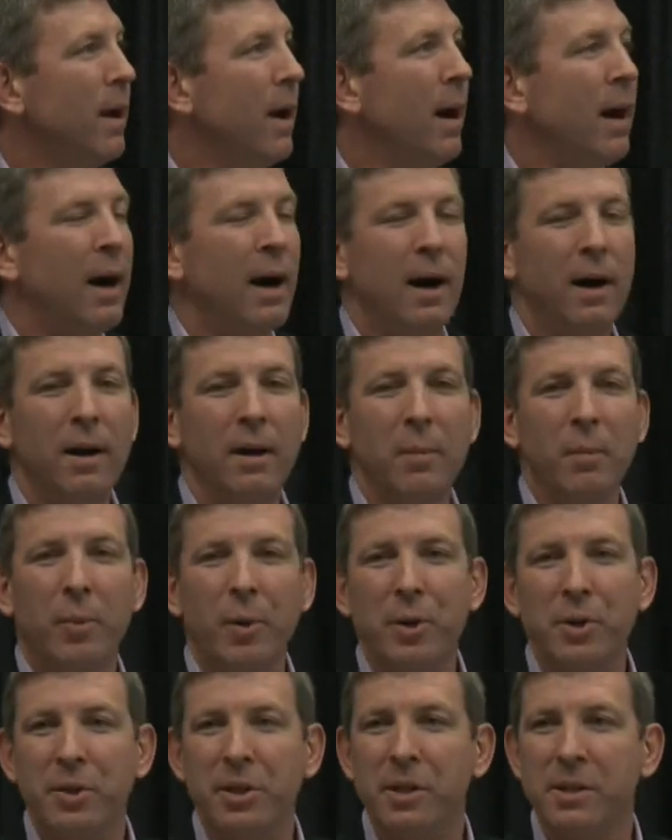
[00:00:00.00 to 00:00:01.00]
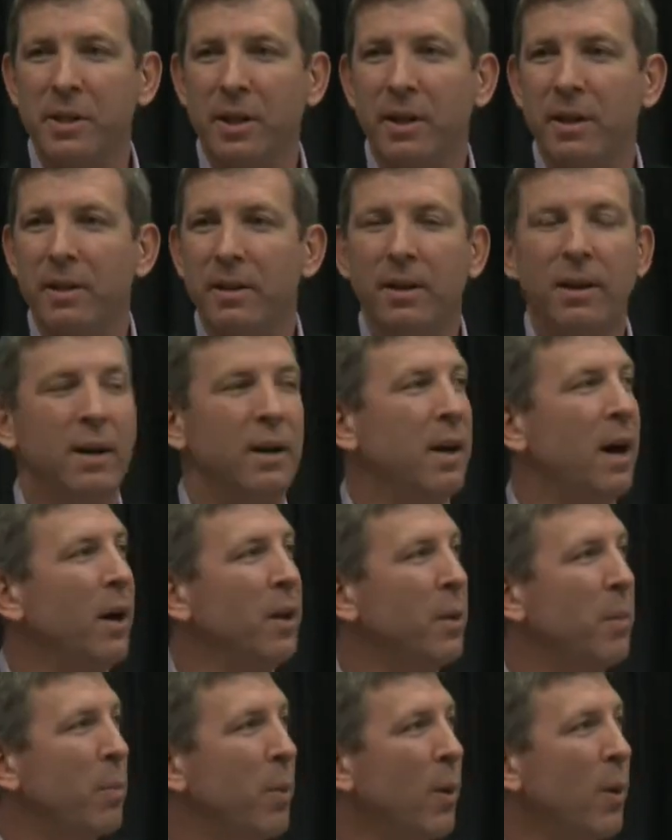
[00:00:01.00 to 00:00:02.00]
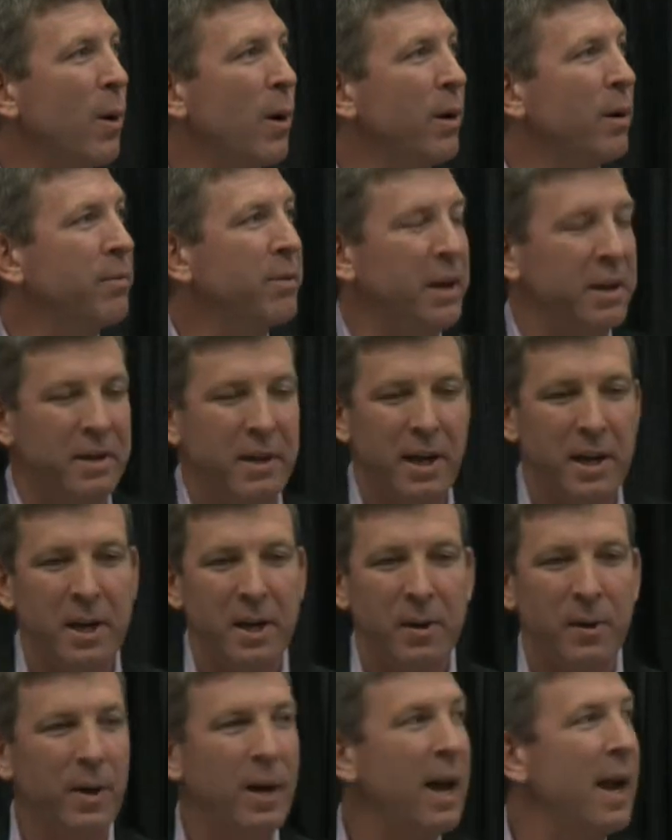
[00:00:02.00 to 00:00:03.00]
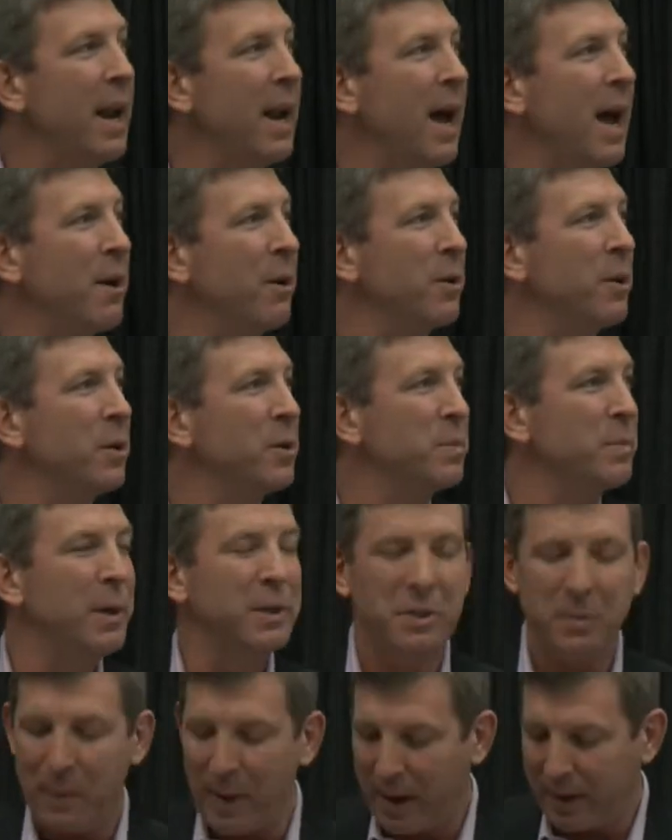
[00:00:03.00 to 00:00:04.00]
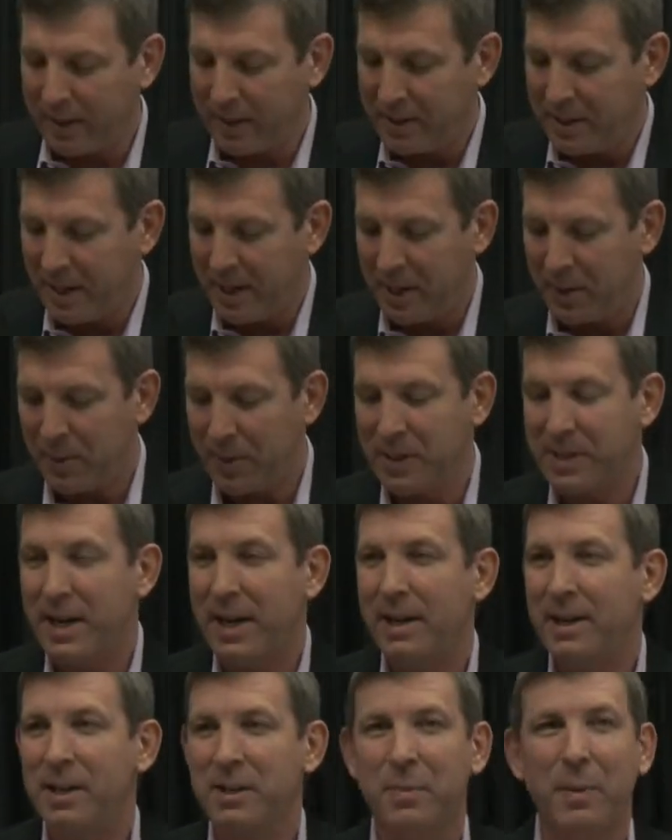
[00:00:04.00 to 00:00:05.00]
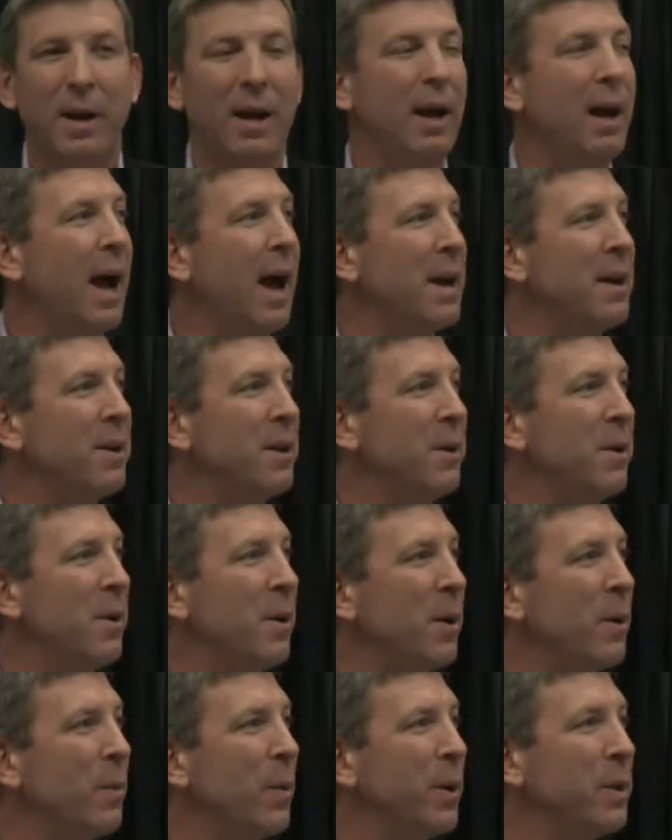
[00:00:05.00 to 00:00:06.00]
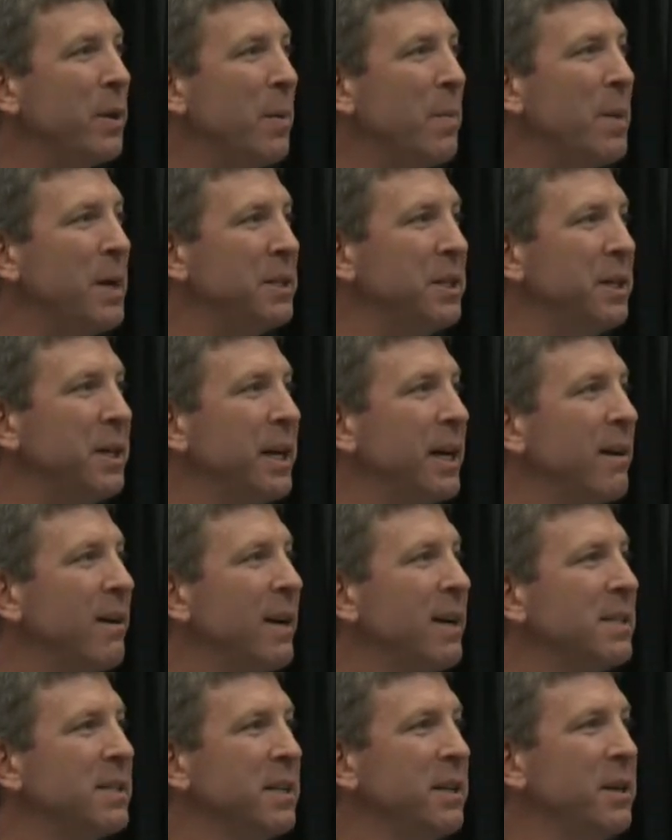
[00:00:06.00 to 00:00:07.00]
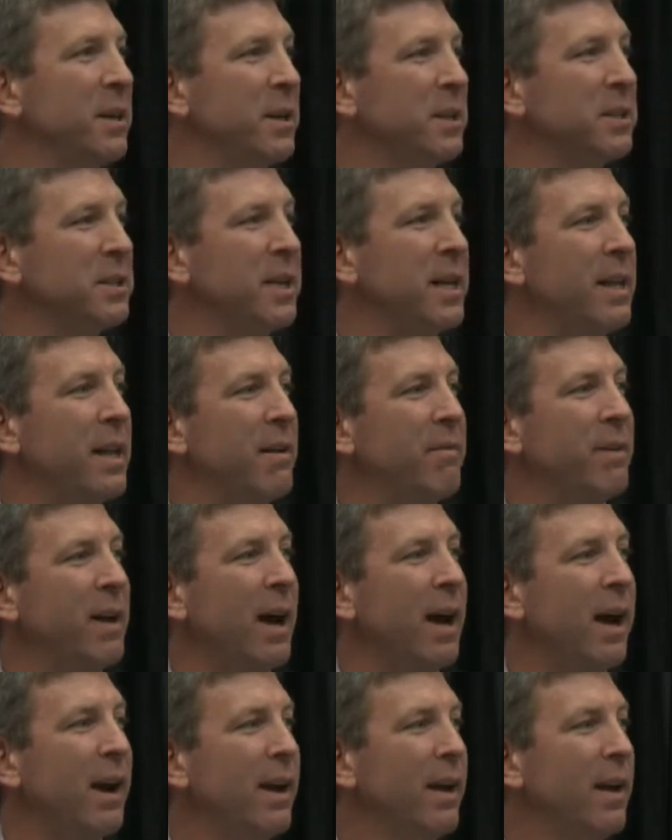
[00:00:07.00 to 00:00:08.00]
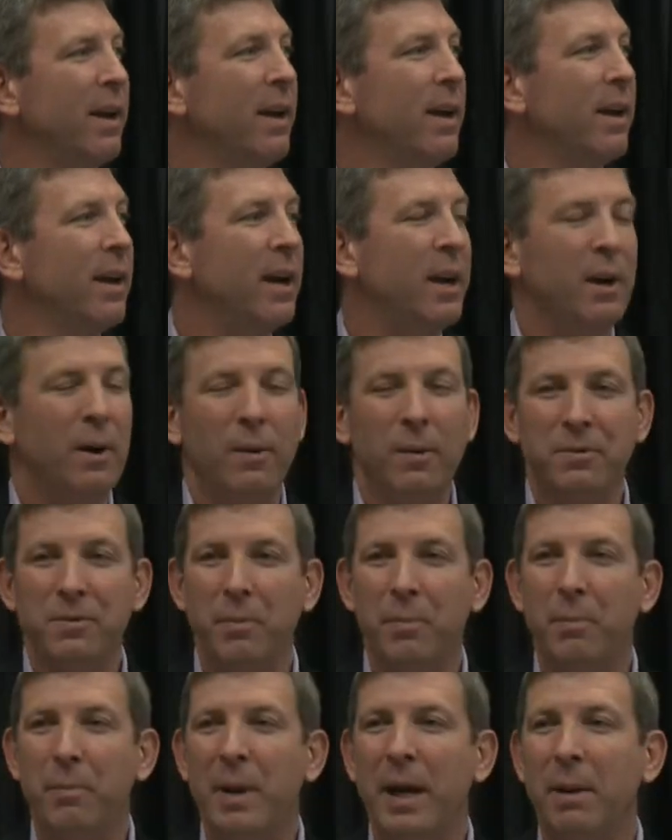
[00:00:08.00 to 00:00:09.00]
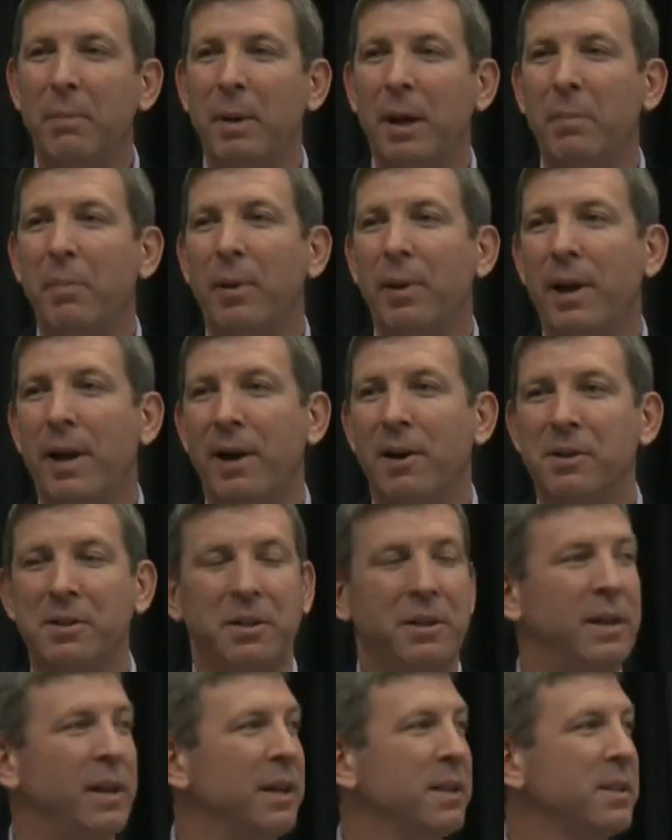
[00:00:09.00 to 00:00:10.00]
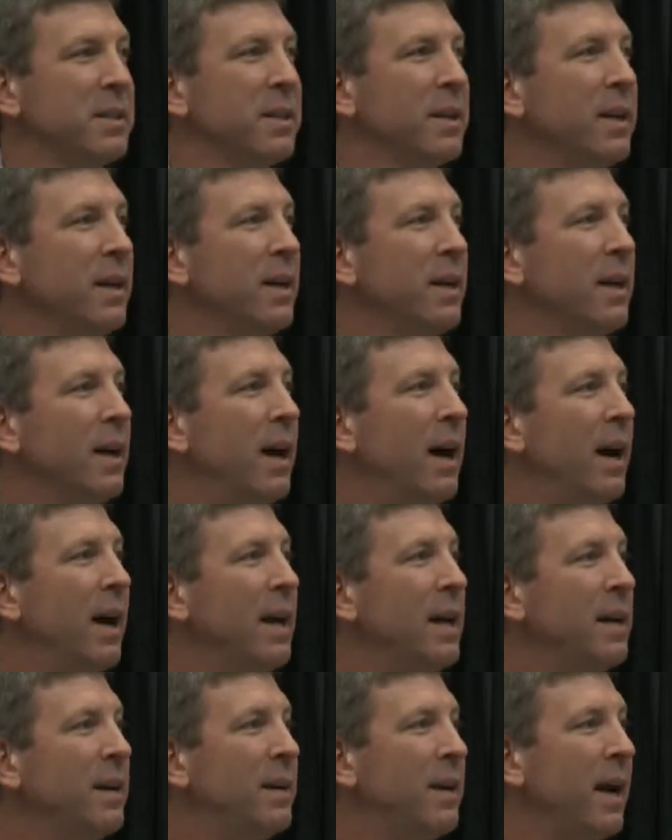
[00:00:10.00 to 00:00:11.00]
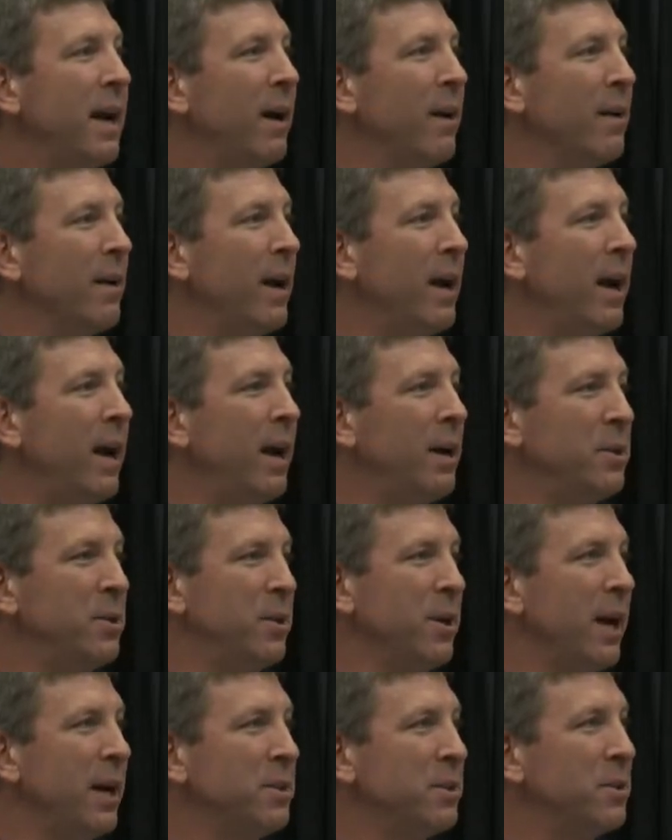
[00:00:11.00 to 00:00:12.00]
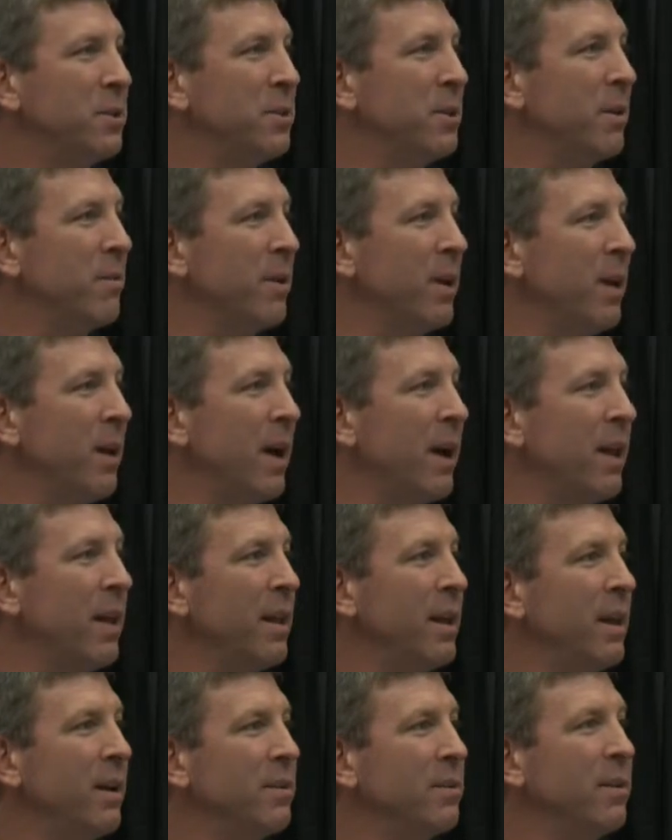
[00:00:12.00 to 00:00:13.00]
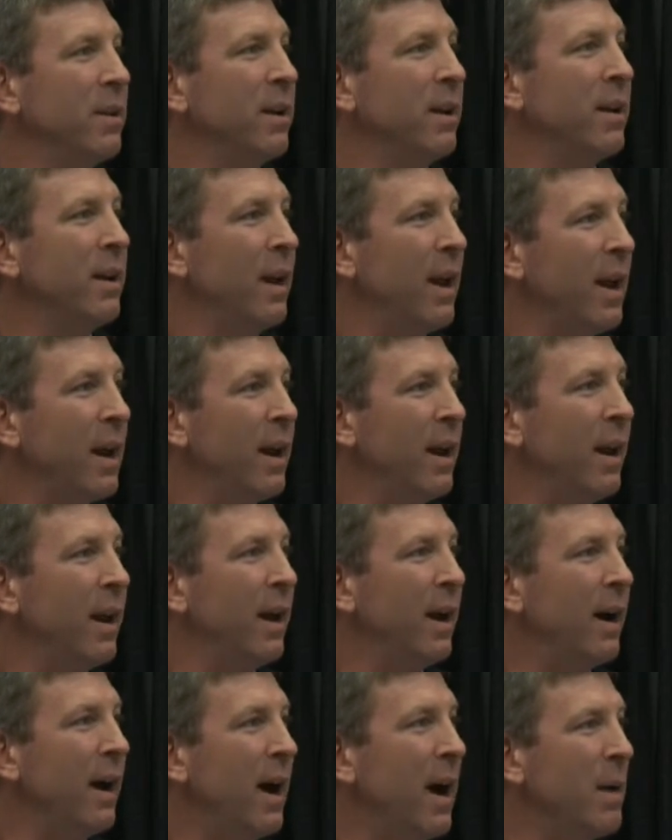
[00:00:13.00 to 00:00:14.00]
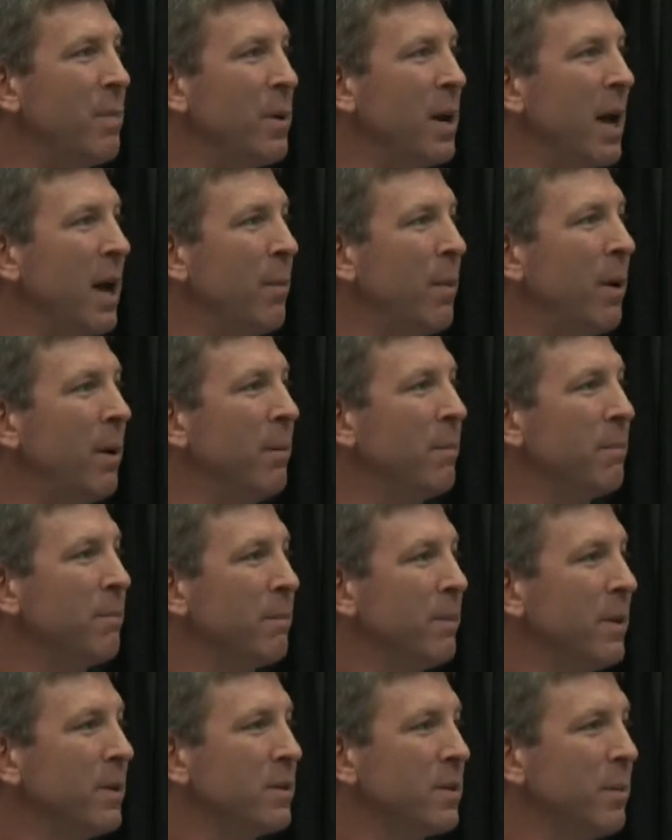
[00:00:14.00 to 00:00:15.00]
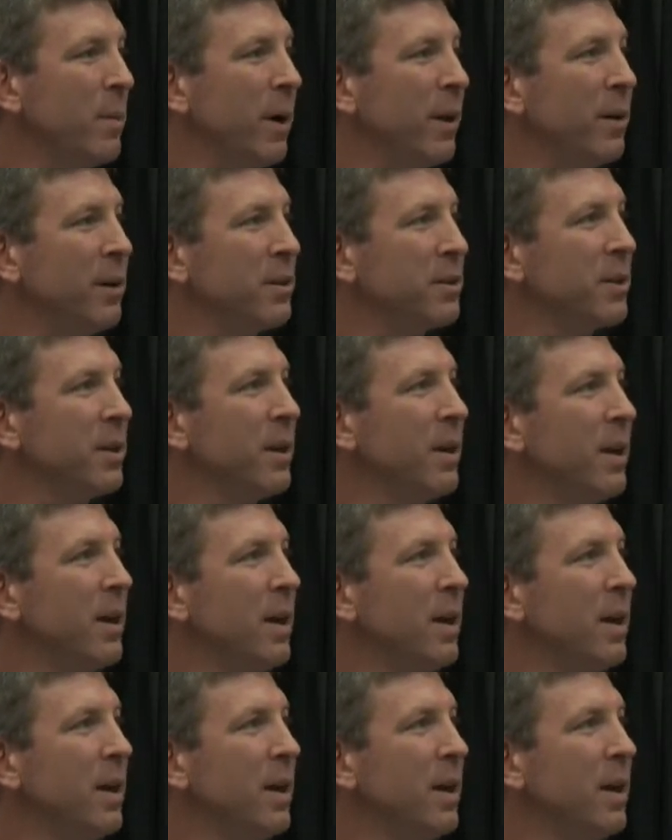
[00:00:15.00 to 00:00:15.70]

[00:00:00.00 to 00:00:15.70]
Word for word: Uh, Bruce is a, uh, on the board of Continua, and I don't know as much about Continua as he does, but I, I, do know what their mission here is, and you can see they've got you know some big, big players in this. Uh, Intel uh, has driven a lot of this, and, and IBM and some others.